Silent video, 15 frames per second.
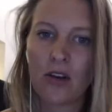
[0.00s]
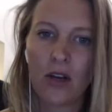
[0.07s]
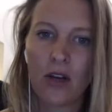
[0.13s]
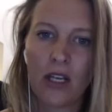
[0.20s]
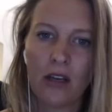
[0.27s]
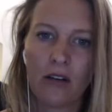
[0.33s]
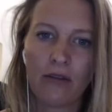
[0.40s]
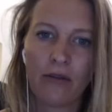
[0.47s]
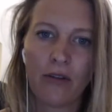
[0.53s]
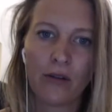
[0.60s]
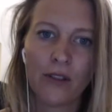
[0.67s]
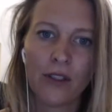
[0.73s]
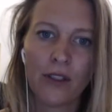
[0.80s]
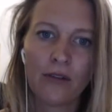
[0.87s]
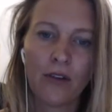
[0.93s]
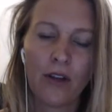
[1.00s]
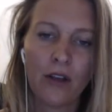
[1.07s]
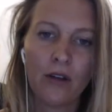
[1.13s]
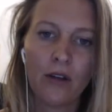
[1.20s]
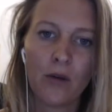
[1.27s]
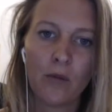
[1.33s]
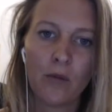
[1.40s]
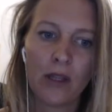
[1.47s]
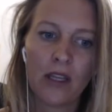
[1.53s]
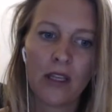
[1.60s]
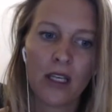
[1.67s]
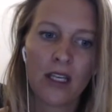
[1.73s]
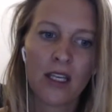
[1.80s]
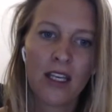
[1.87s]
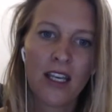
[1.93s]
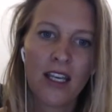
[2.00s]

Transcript: journey unfold for you with the